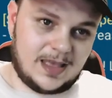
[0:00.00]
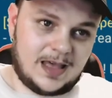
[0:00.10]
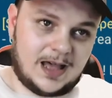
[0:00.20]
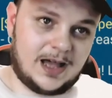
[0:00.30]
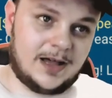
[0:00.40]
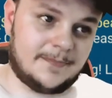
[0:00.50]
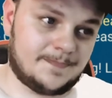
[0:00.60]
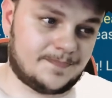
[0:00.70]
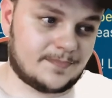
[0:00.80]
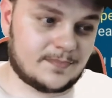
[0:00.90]

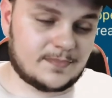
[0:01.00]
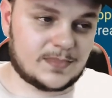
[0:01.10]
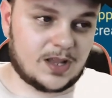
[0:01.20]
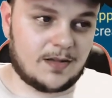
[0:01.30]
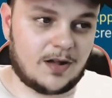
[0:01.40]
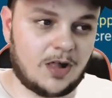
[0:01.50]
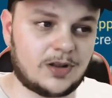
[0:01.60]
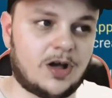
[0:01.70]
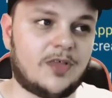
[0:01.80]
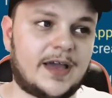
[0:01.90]
All in all,